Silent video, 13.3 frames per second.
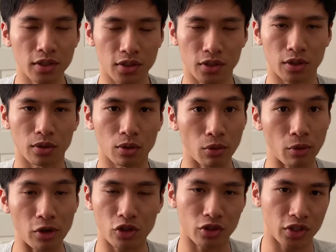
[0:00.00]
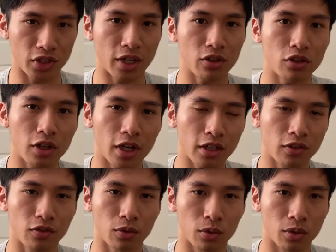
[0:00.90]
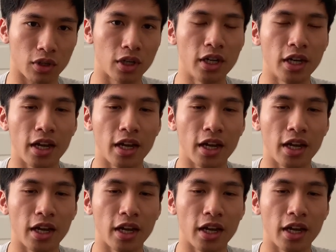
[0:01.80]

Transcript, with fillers: so original soundtrack for